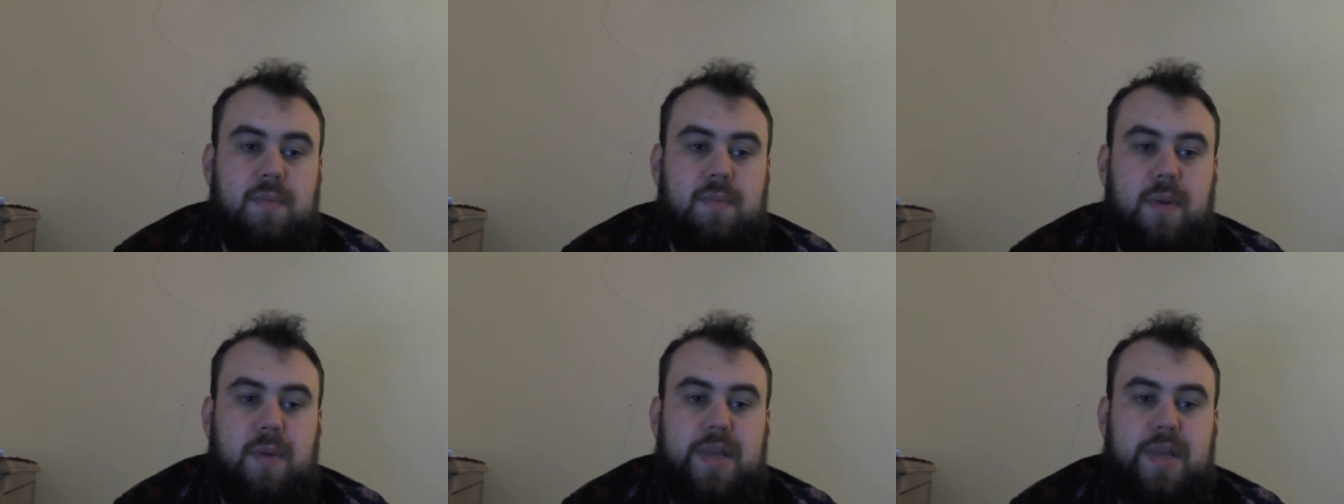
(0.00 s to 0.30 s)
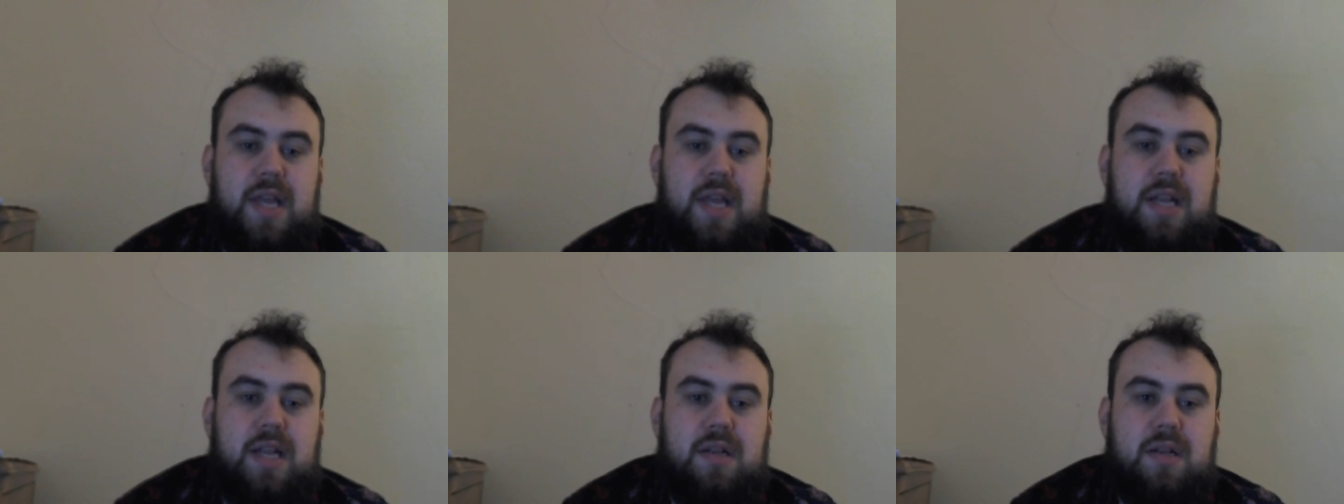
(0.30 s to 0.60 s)
I mean,
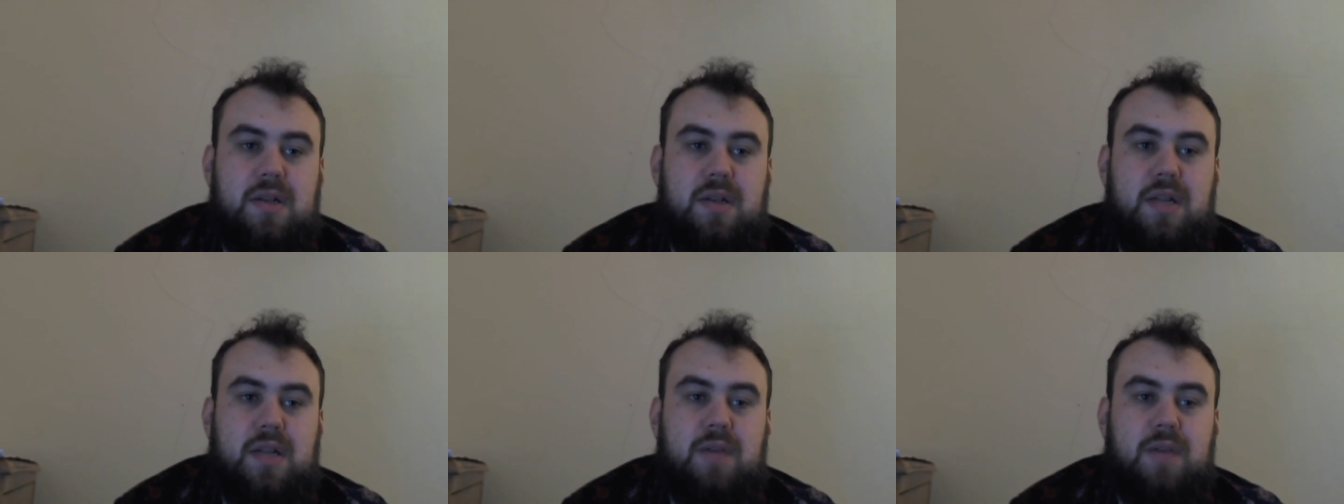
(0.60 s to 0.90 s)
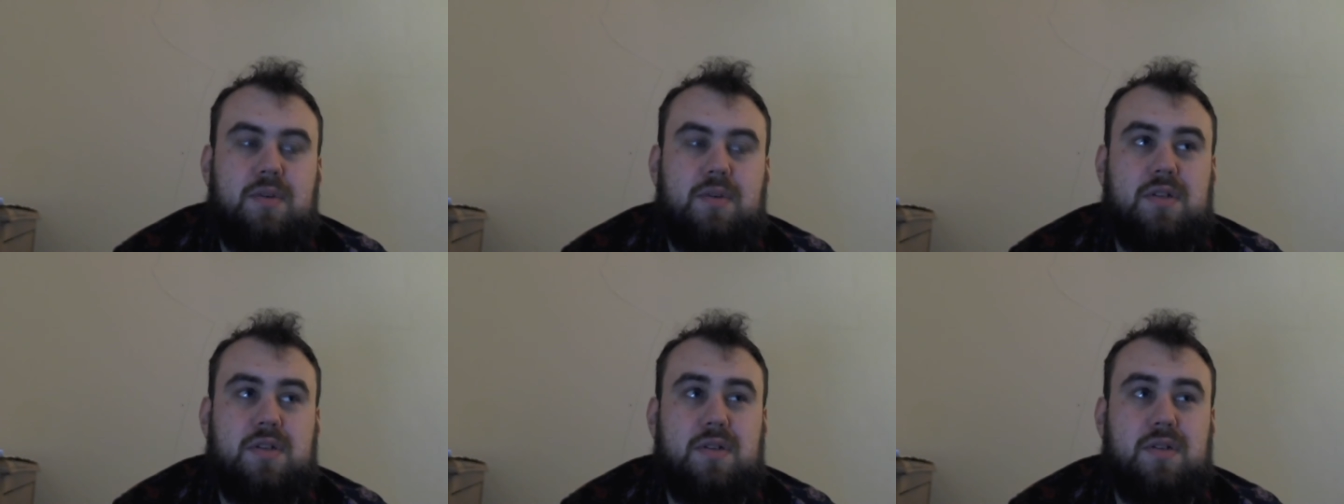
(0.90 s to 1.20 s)
they didn't. It
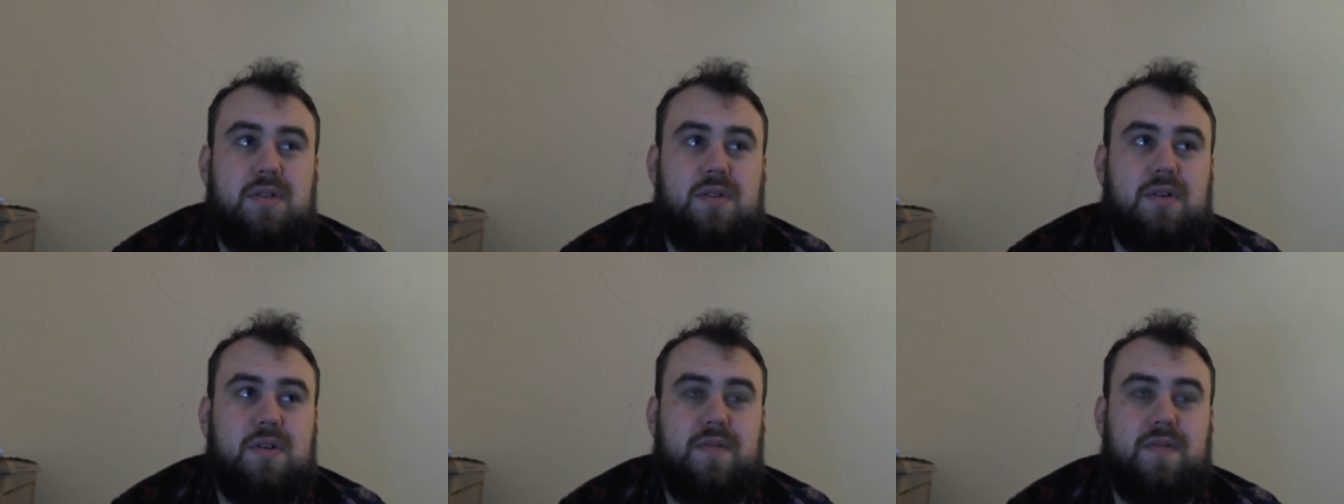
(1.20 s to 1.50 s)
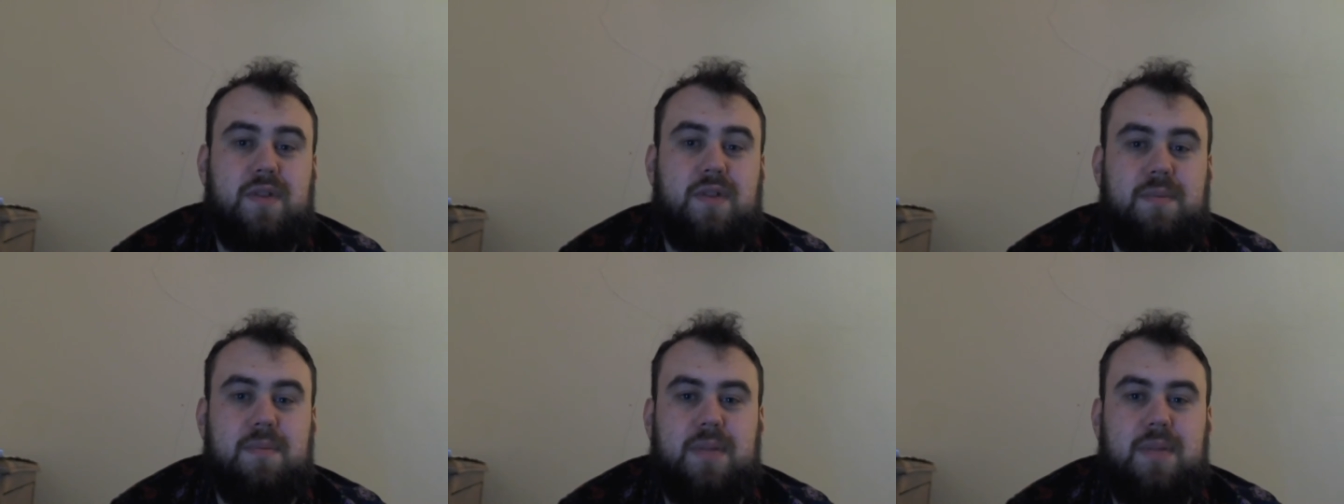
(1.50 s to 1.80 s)
wasn't sort of
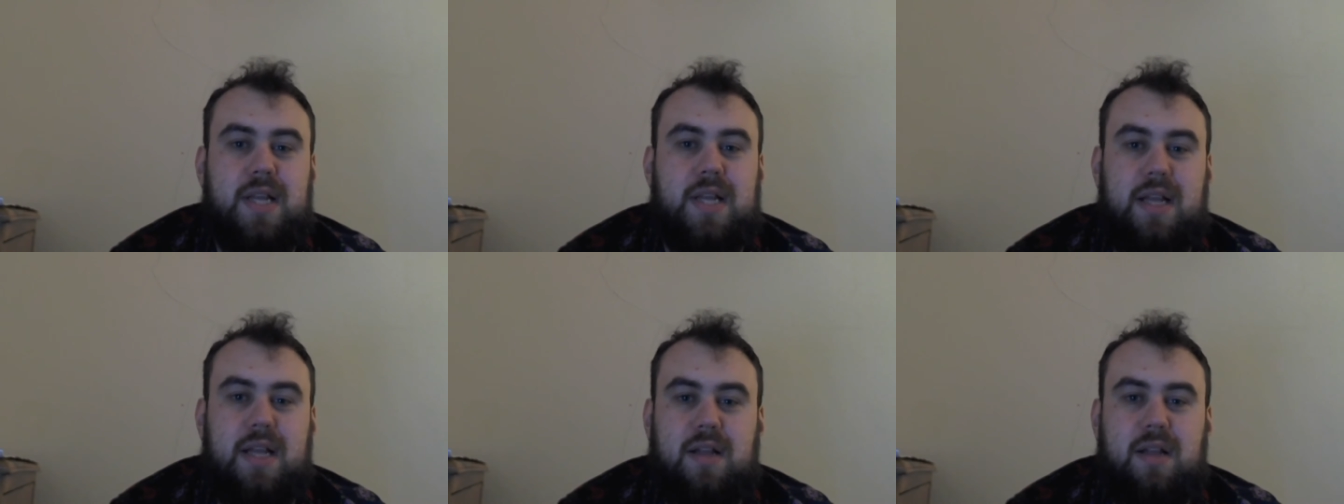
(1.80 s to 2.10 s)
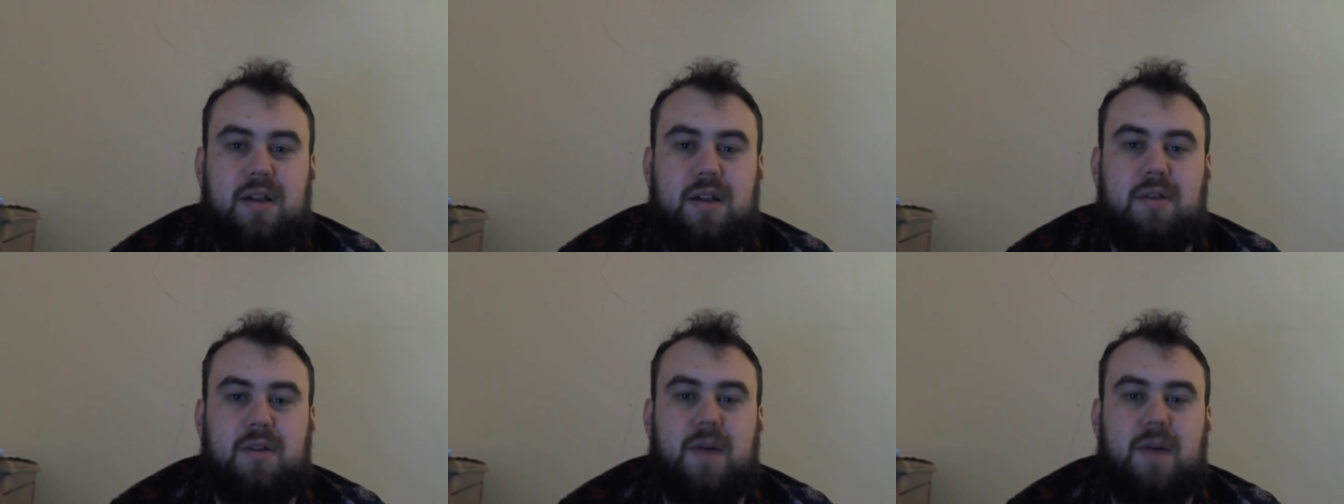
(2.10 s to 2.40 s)
complete
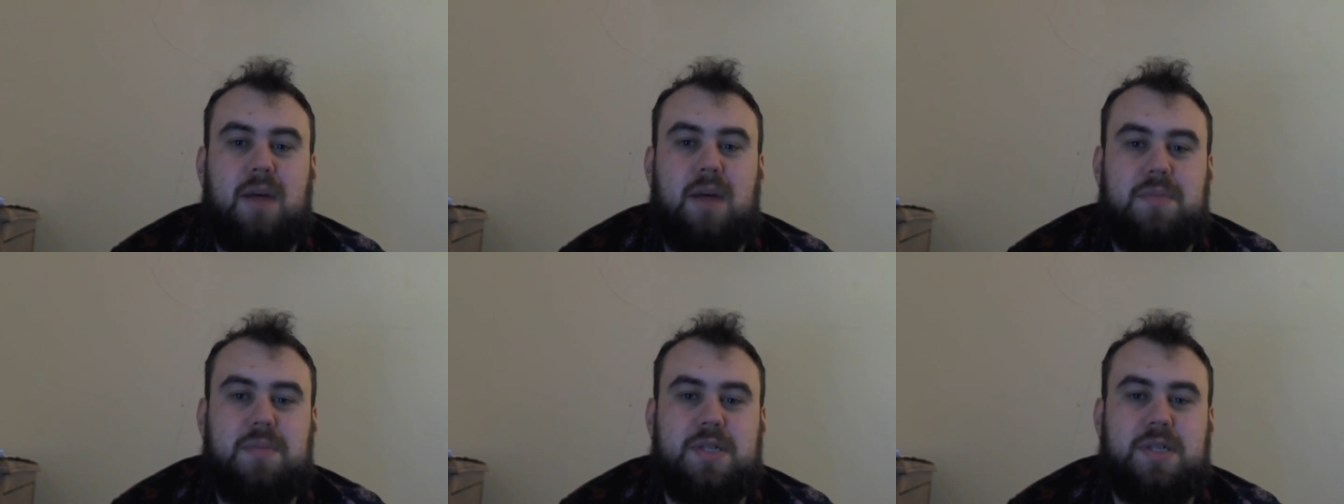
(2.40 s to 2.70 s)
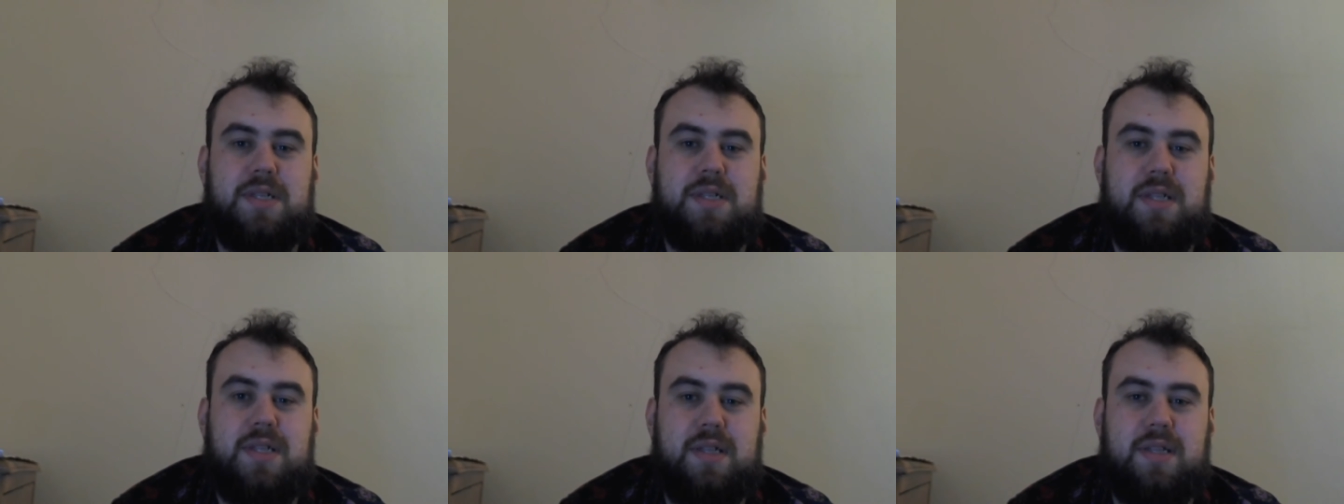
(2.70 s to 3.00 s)

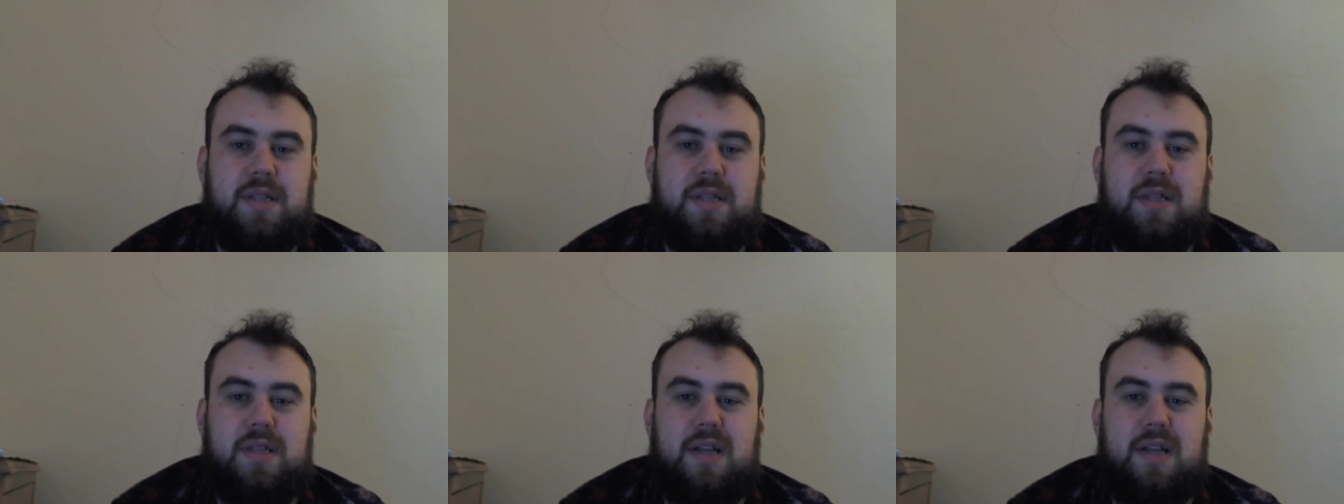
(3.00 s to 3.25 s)
corruption.